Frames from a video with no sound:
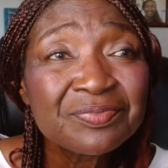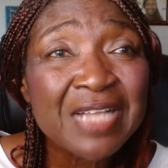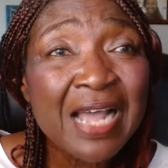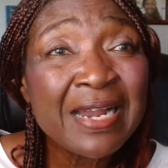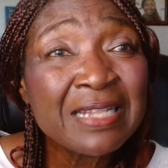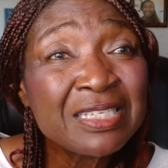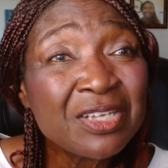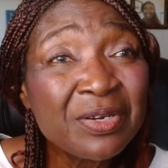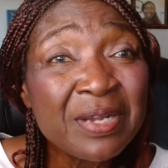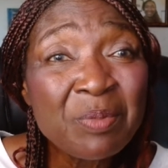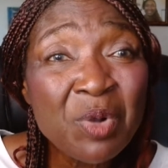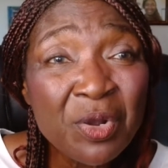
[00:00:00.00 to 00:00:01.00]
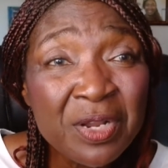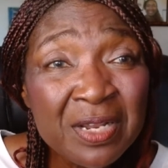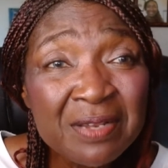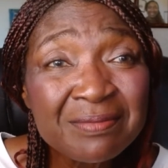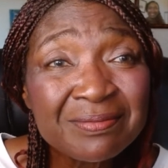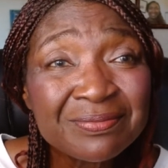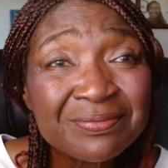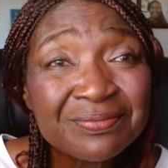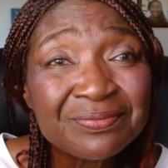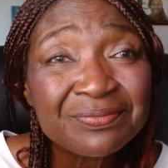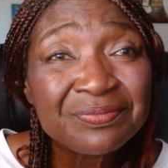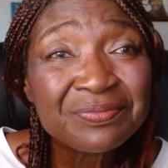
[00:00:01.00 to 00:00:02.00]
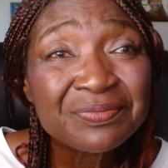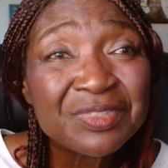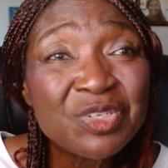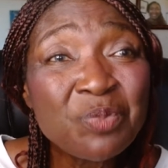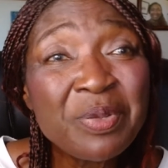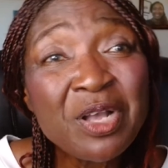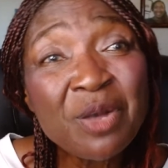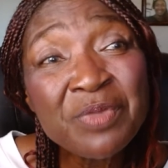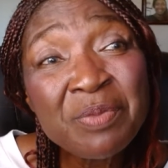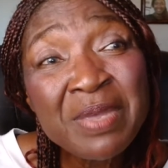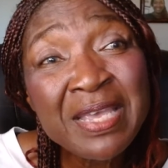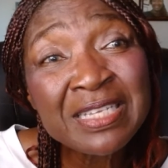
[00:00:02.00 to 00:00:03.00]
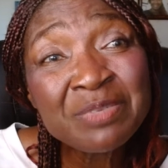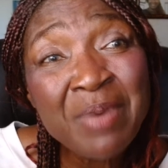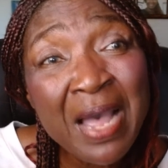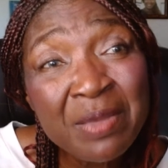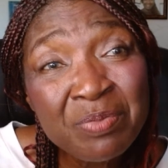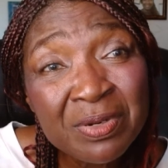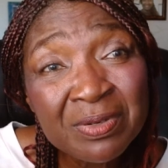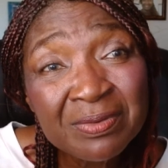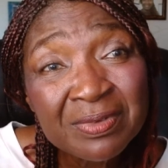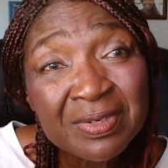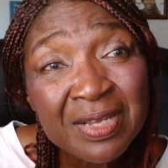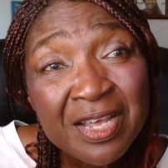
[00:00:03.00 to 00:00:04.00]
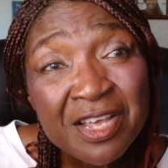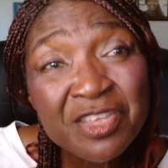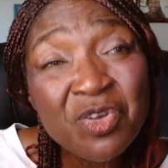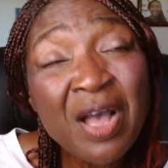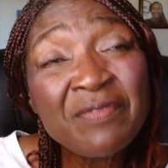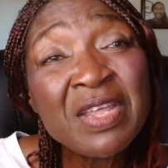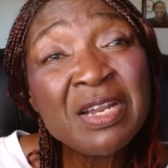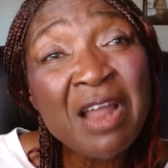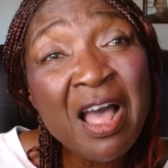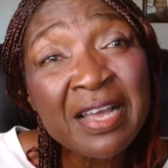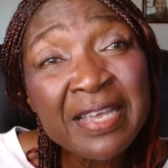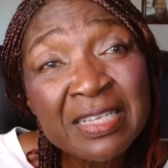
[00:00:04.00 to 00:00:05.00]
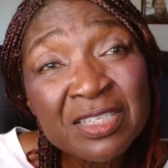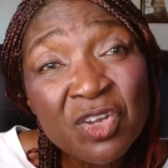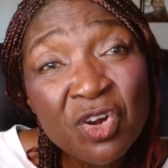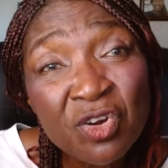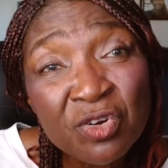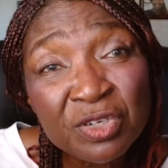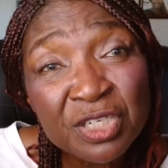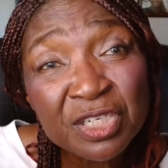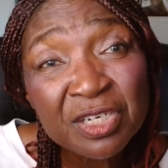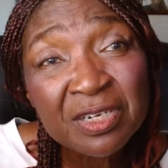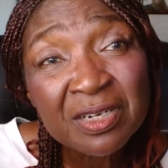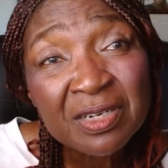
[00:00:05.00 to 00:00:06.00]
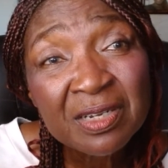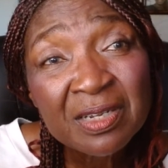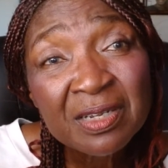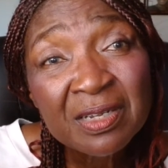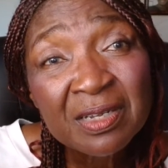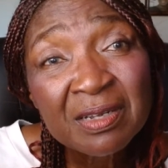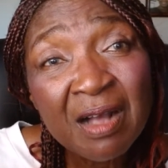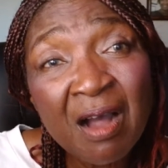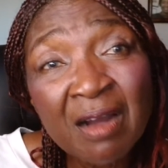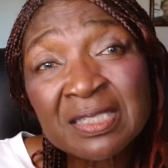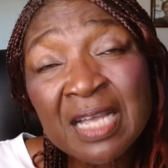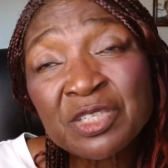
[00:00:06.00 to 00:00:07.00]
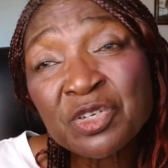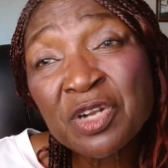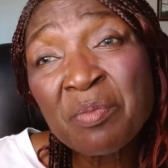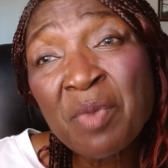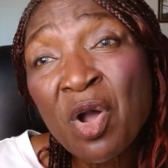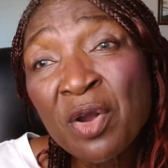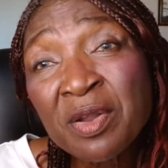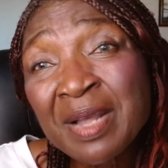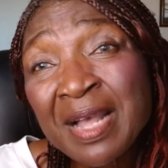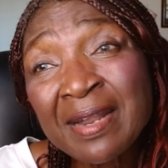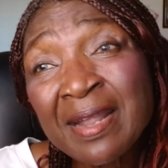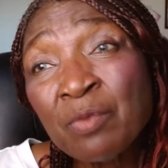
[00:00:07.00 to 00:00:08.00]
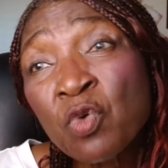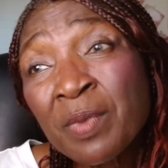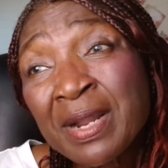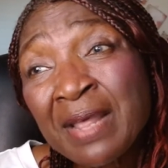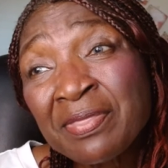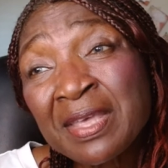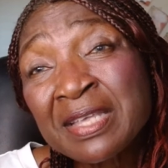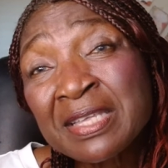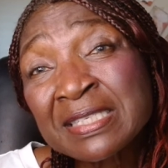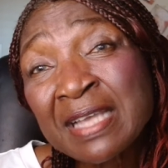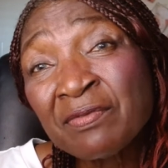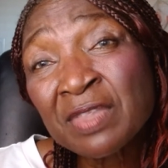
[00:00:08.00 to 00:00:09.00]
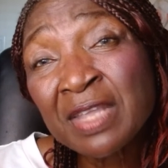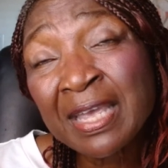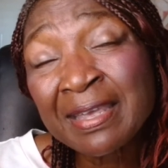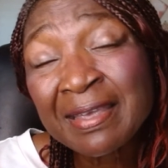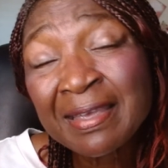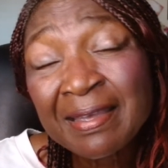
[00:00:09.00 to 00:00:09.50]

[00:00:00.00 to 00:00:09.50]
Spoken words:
And on Sunday morning, you pick up the biggest Bible. You have the longest skirt. Or Saturday morning, because that woman I think is 7 day.